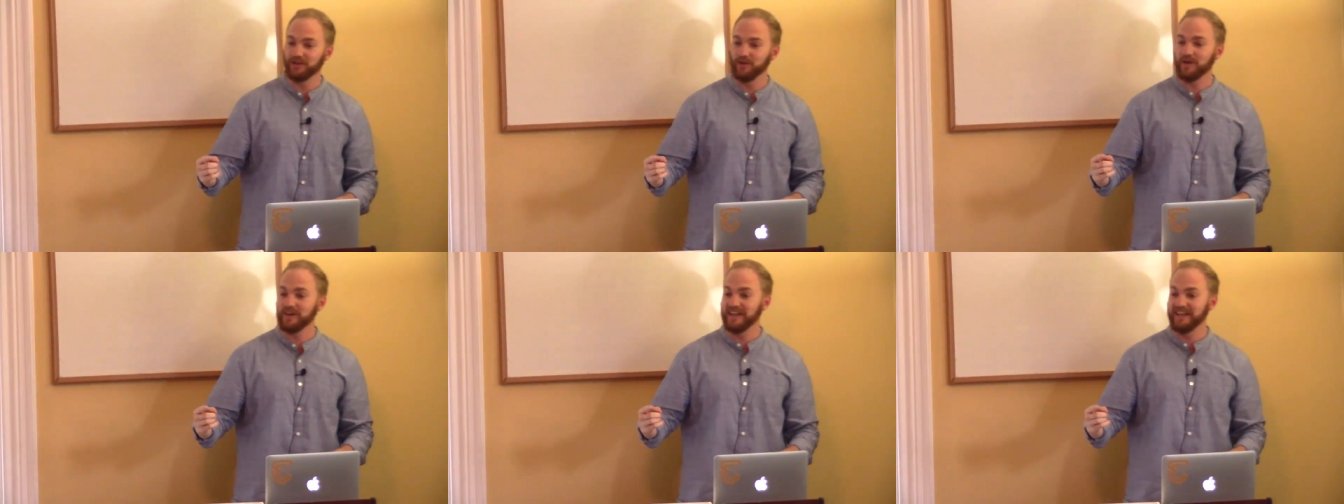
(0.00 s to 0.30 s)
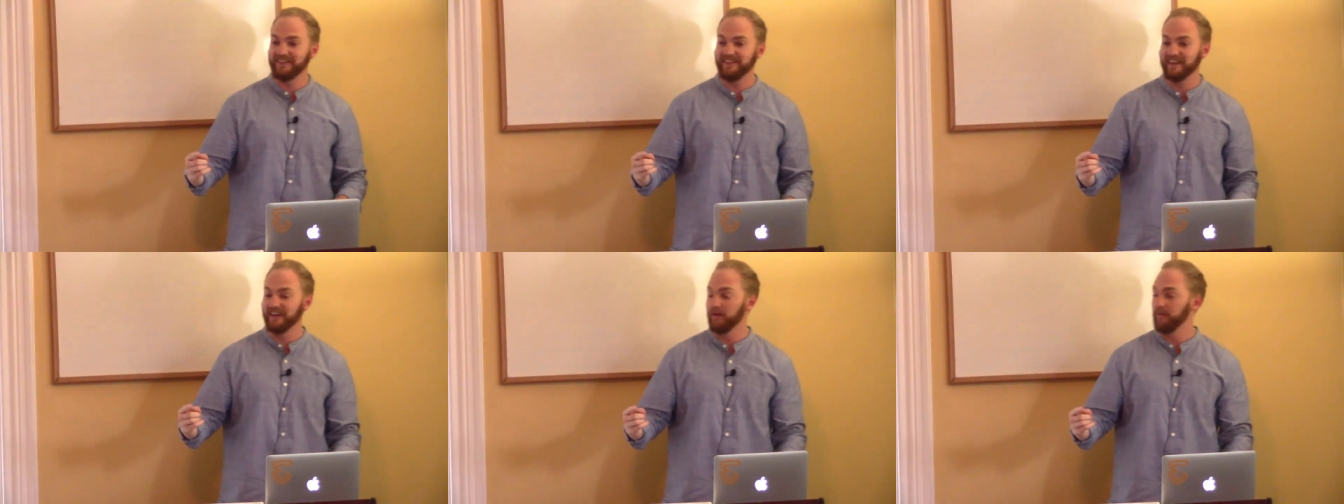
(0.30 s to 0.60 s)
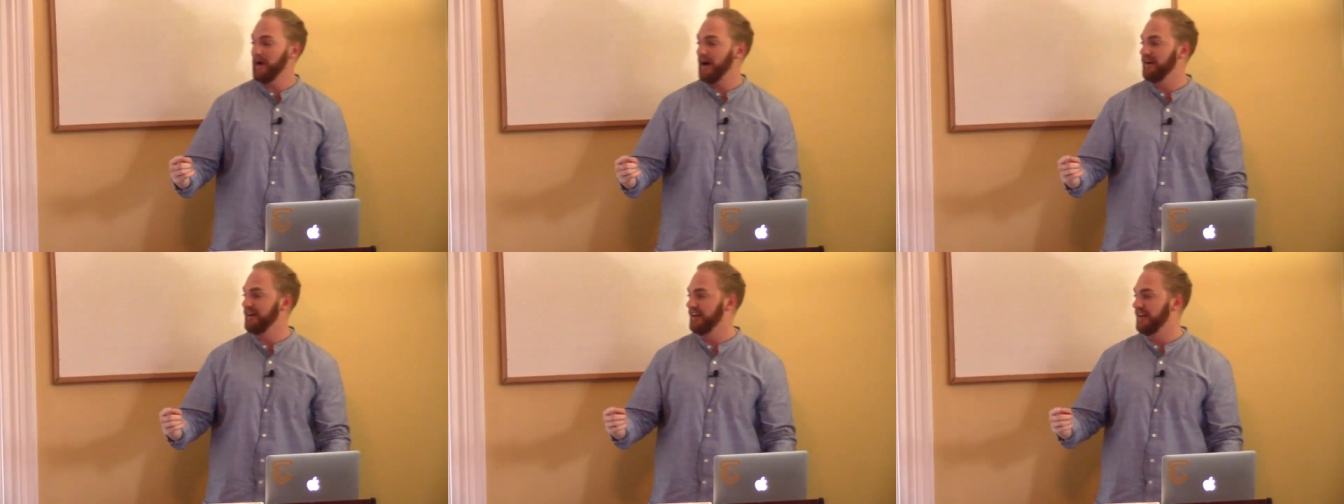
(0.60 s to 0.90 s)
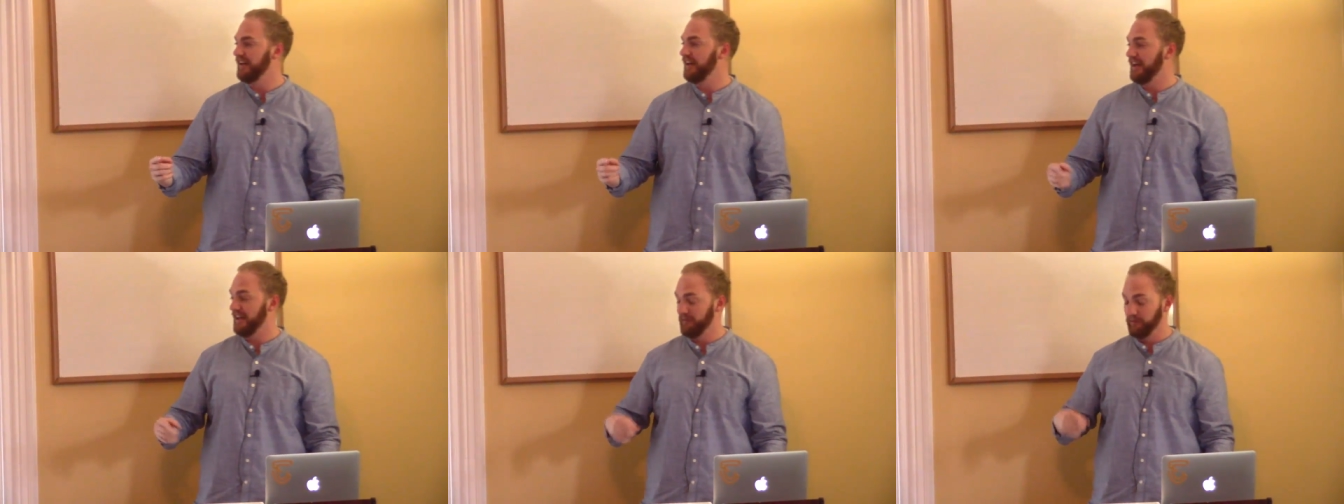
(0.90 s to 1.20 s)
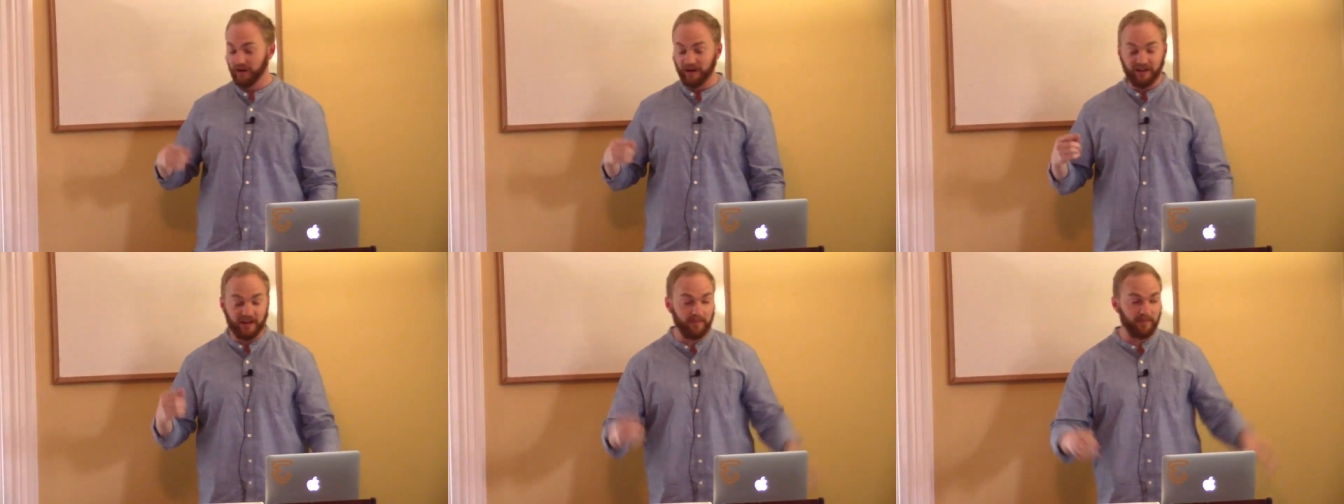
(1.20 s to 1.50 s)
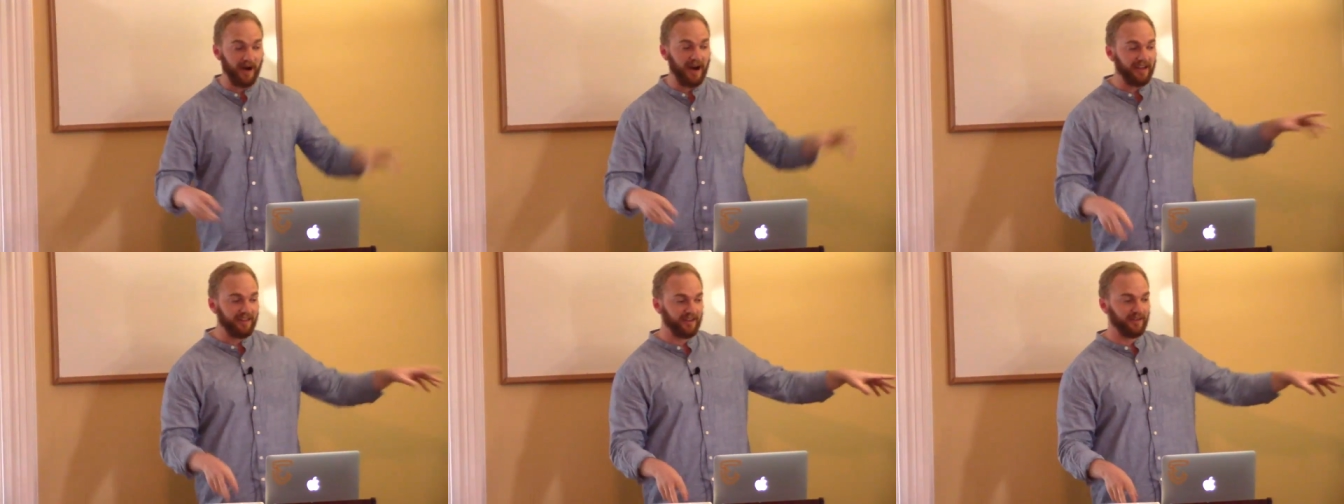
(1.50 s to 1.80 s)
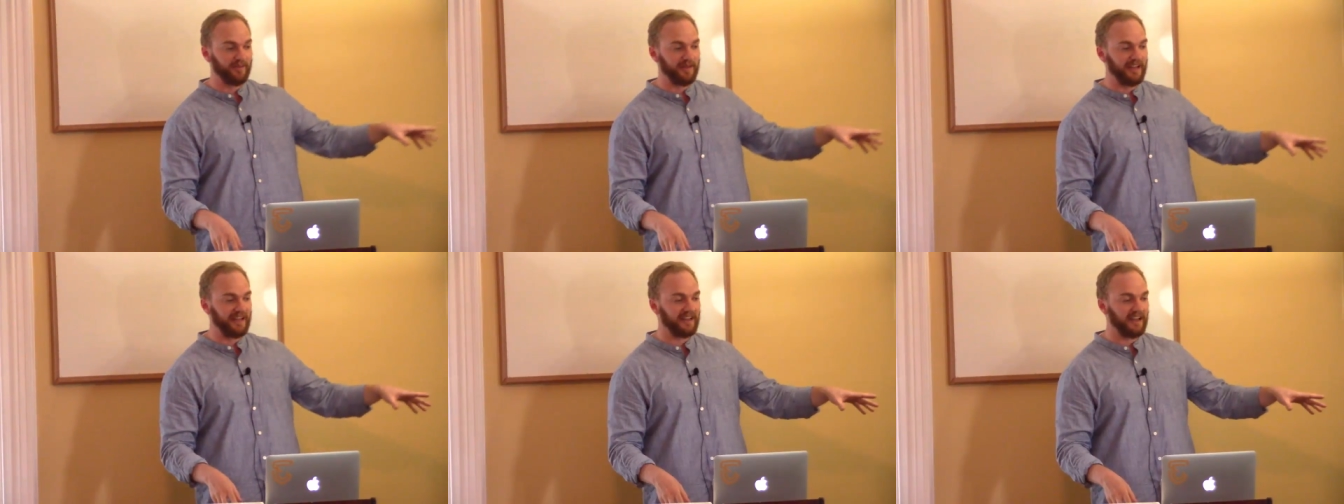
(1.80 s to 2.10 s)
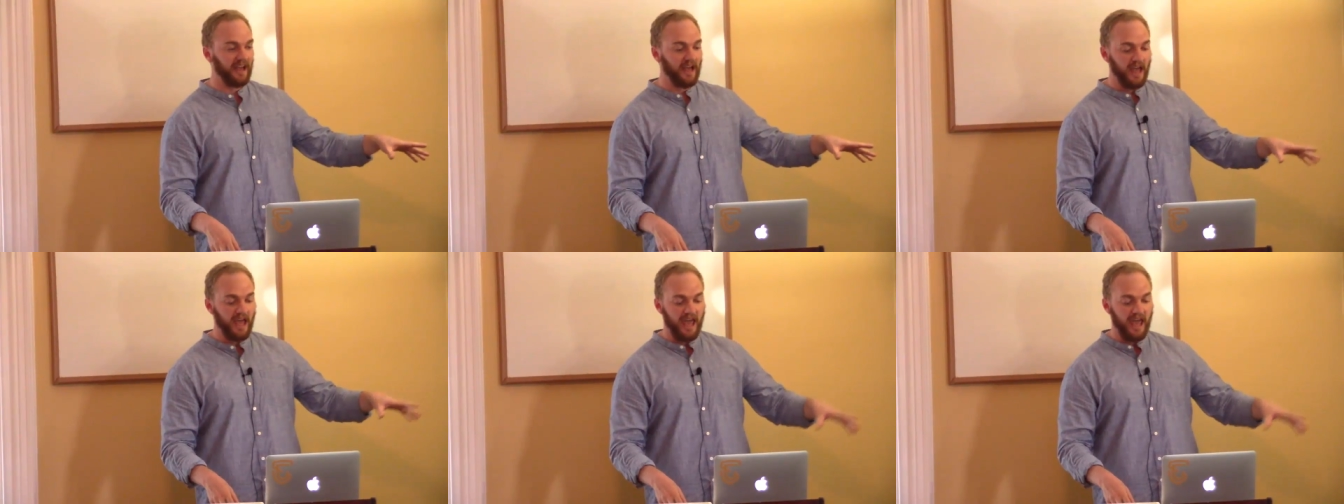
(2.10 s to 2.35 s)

do anything about it. It really bothered me.